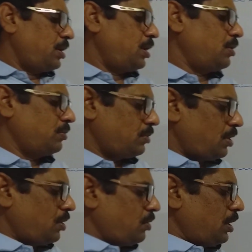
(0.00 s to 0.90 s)
Now,
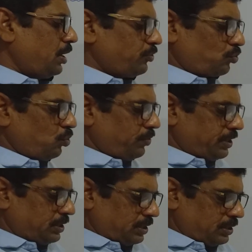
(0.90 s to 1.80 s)
let us go
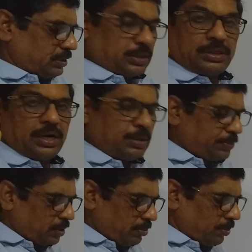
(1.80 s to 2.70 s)
with the third
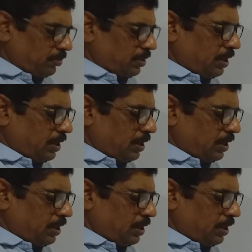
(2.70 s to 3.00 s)
problem.